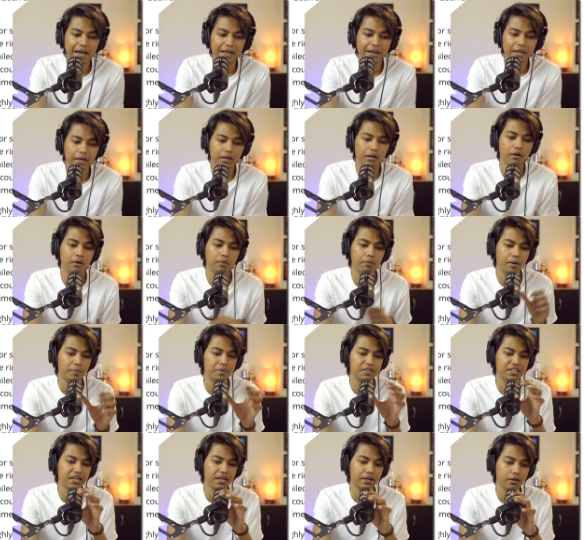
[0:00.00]
eric
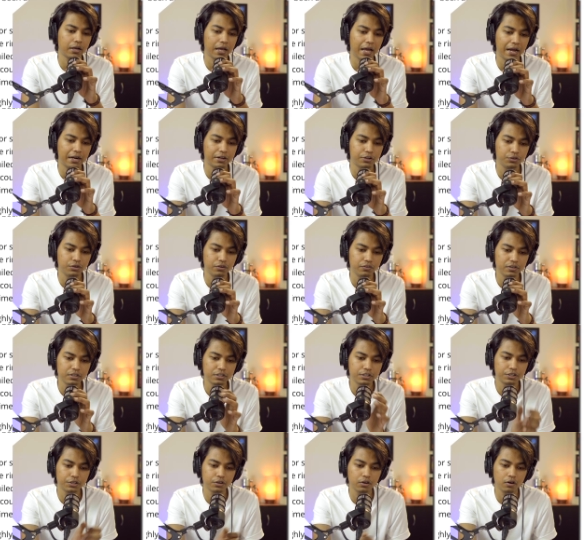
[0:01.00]
Mamajek at
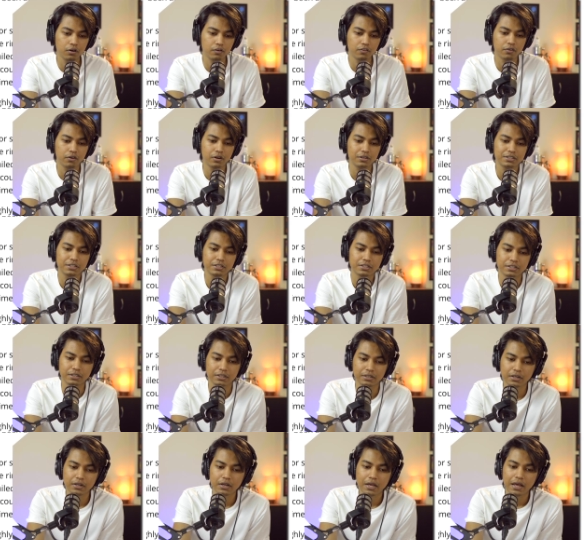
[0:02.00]
university of
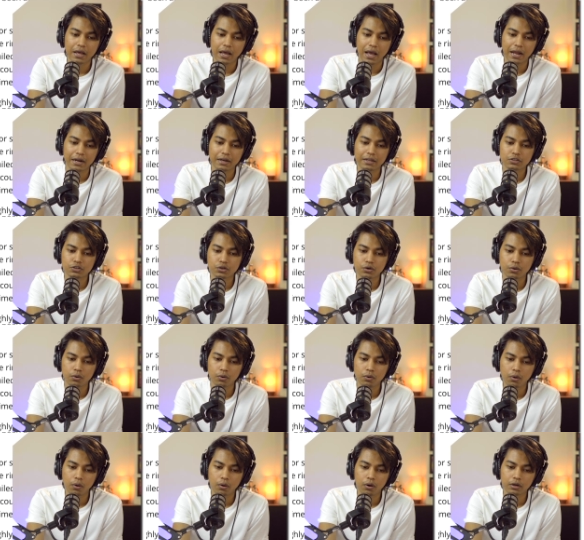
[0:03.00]
rochester and his
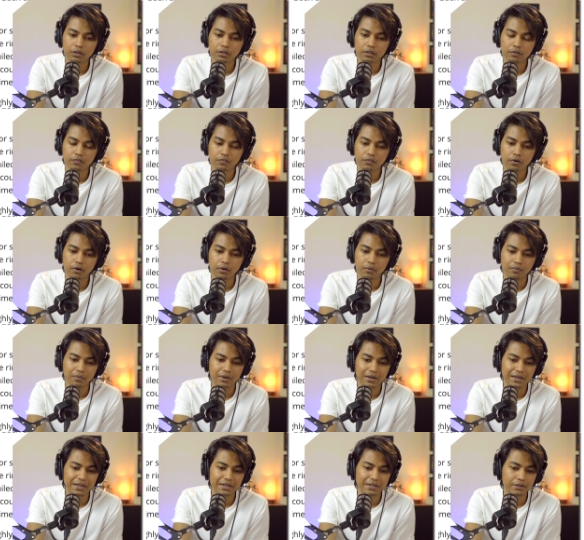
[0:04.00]
co-author from
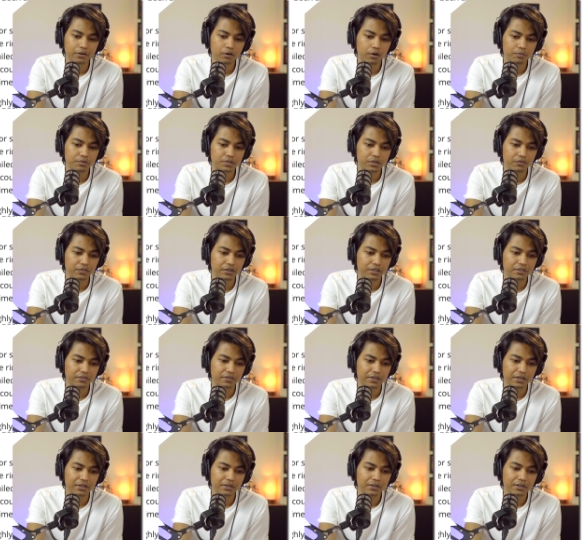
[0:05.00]
leiden
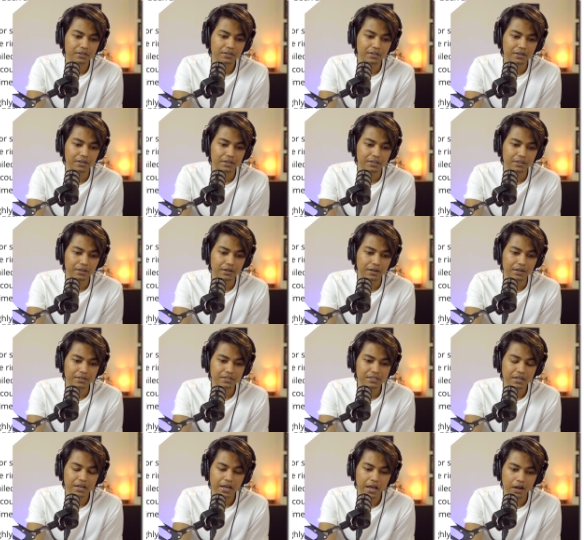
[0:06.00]
observatory the
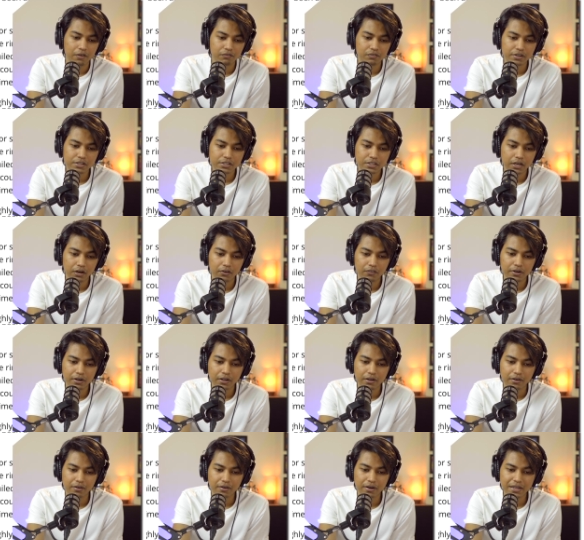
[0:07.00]
netherlands have discovered
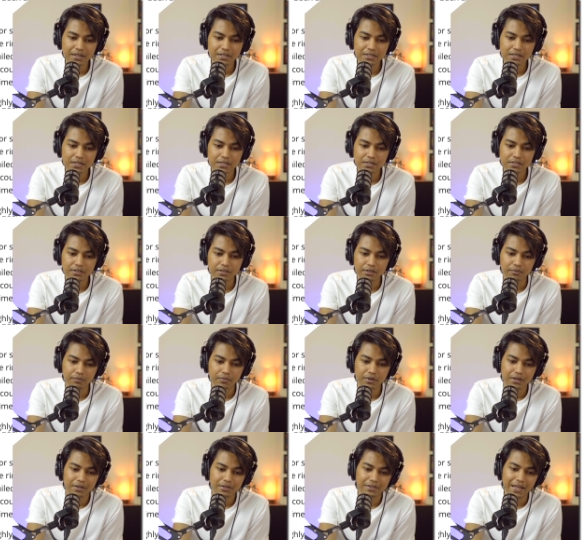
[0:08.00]
a ring system
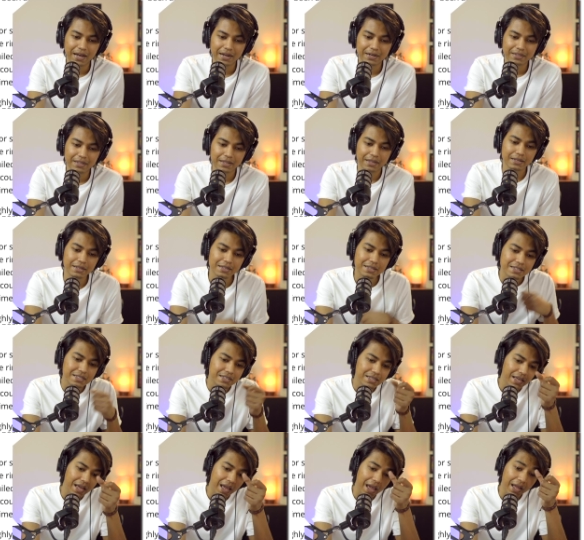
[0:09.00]
that they
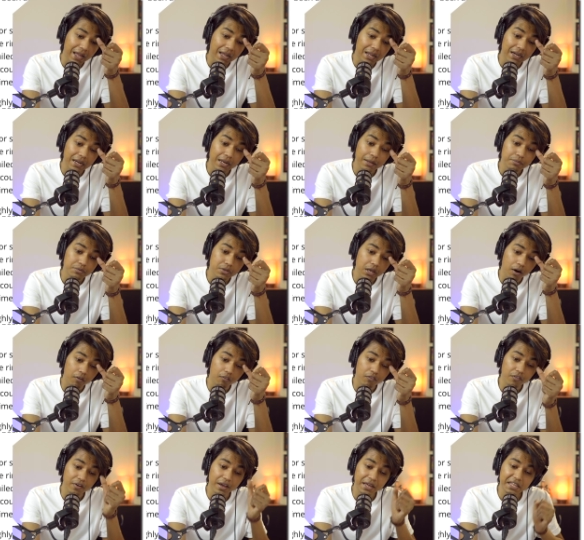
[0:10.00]
see eclipse a
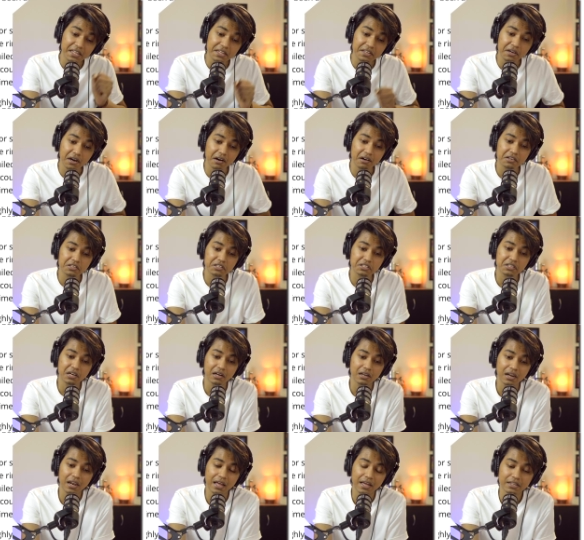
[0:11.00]
very young
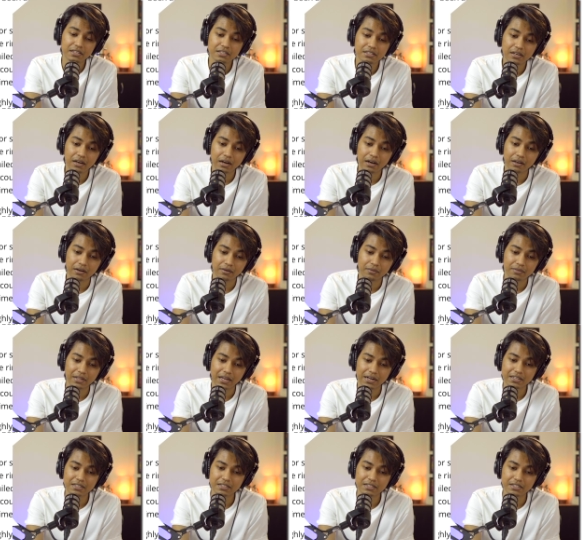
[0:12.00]
sun-like star
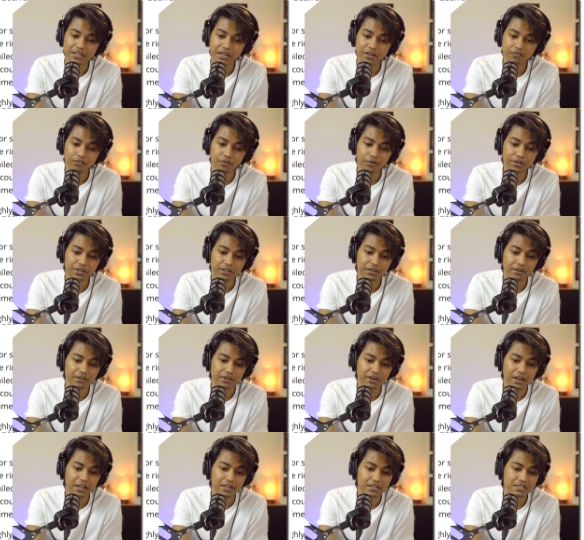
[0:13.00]
that is
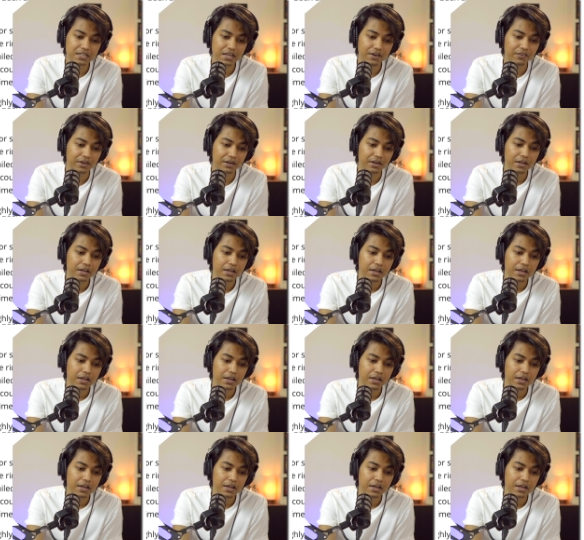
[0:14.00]
j1407